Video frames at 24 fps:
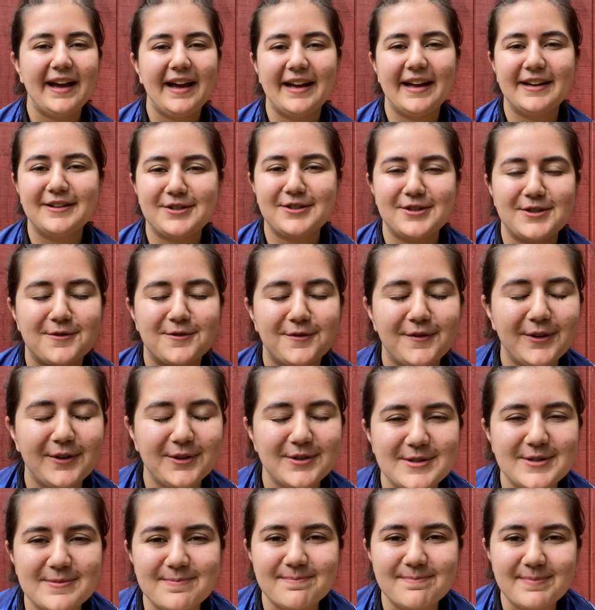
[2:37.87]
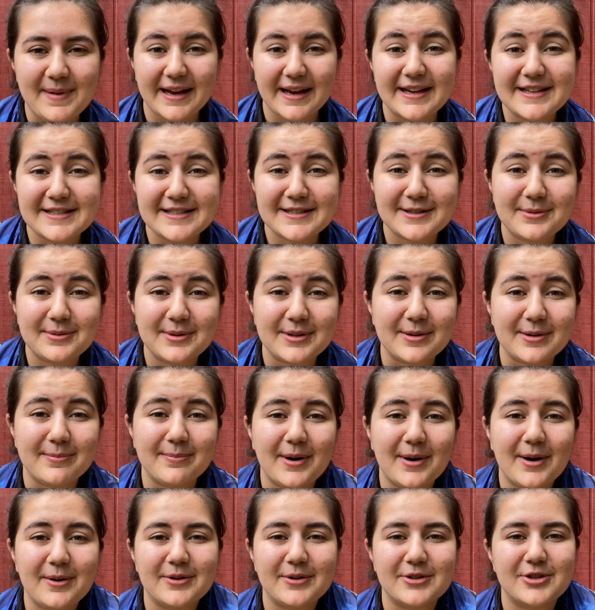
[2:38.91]
It just feels amazing when the
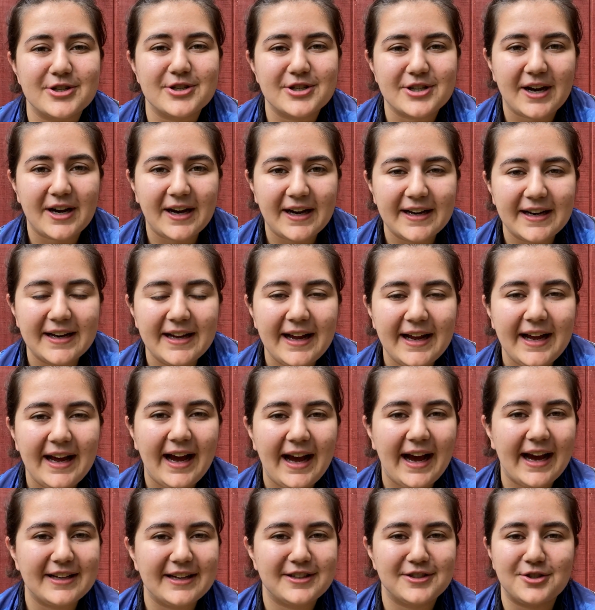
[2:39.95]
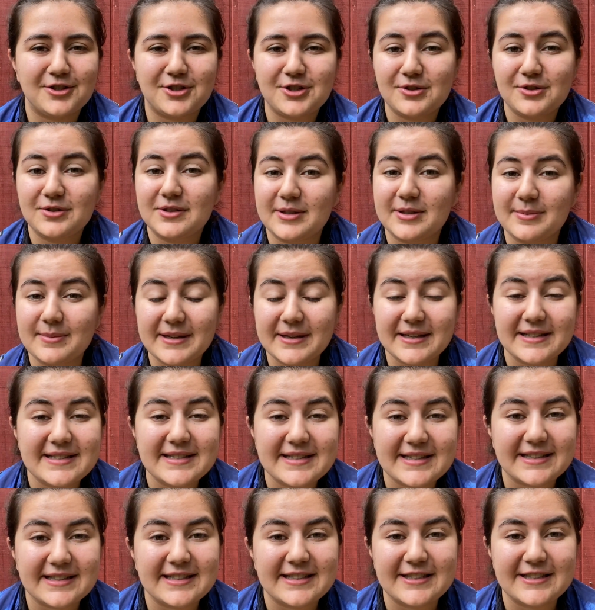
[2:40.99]
bow is shot. I can shoot them in
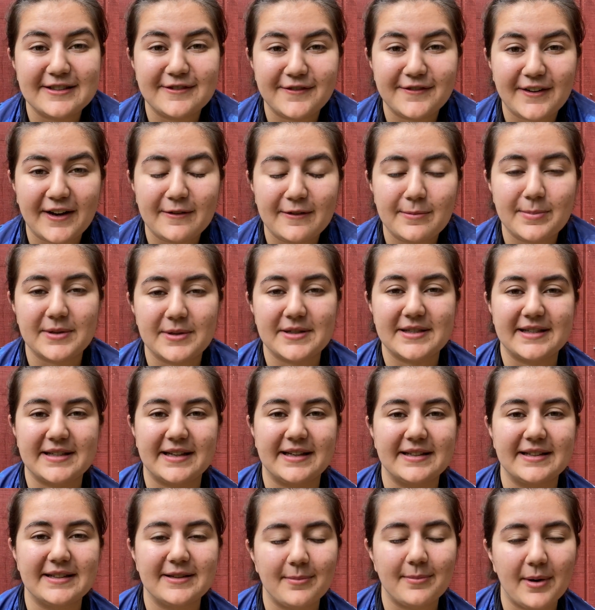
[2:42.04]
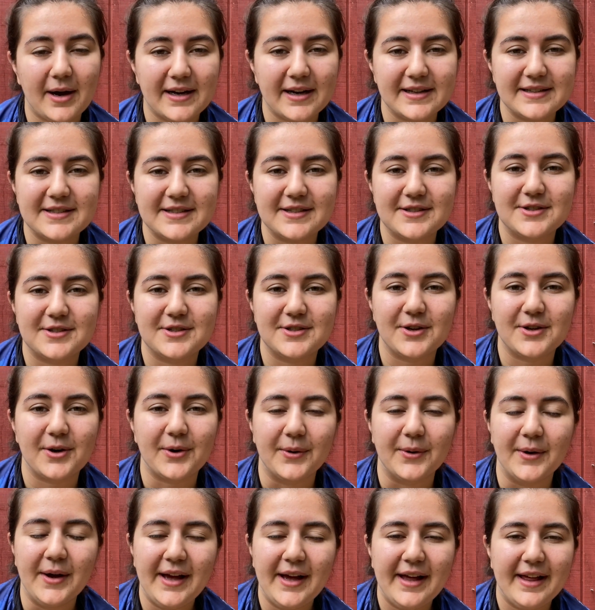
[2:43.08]
65% mods
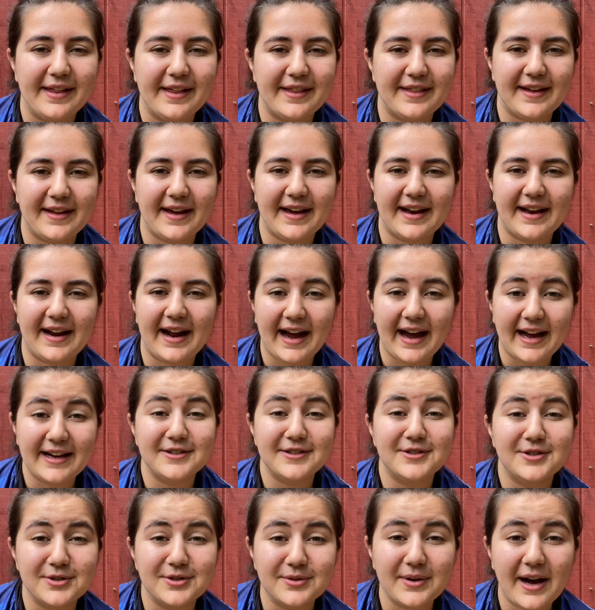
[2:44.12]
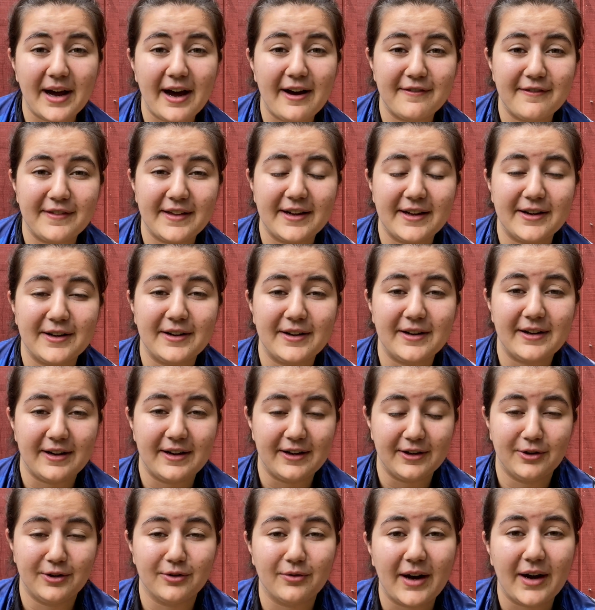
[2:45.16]
so that I do have that
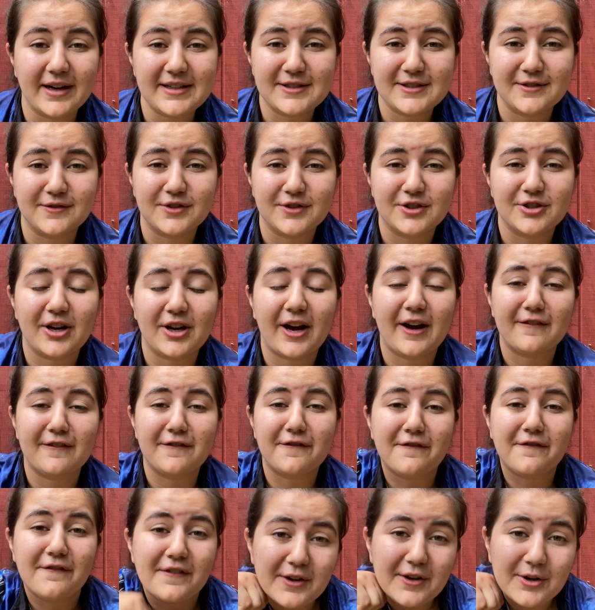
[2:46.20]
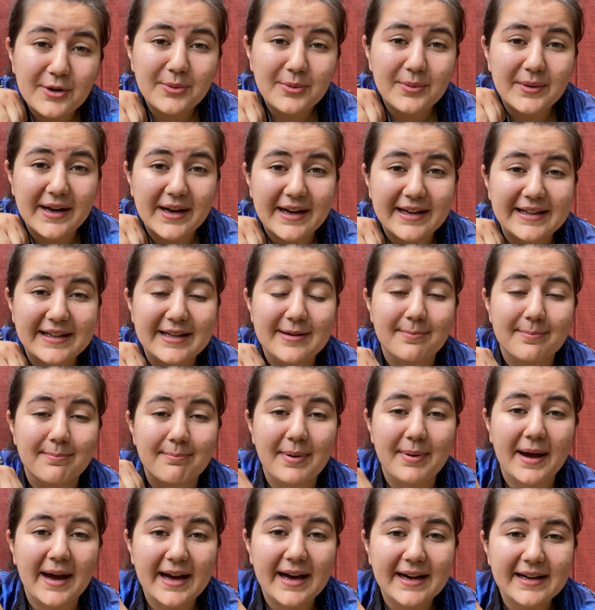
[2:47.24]
aggressive shot feel when I get
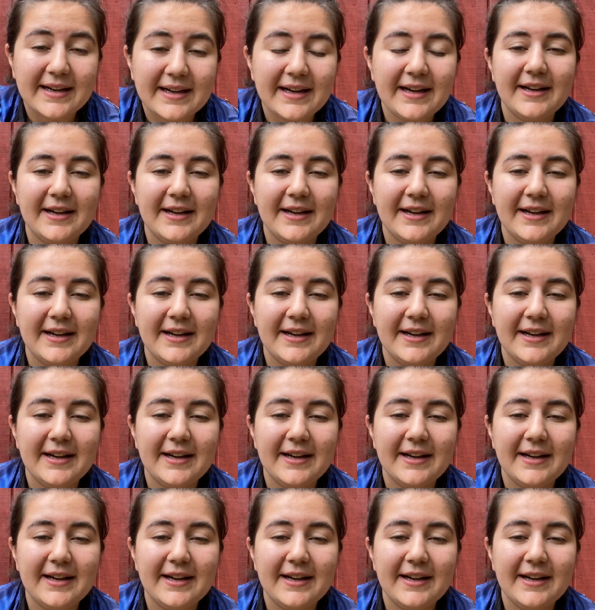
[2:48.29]
back.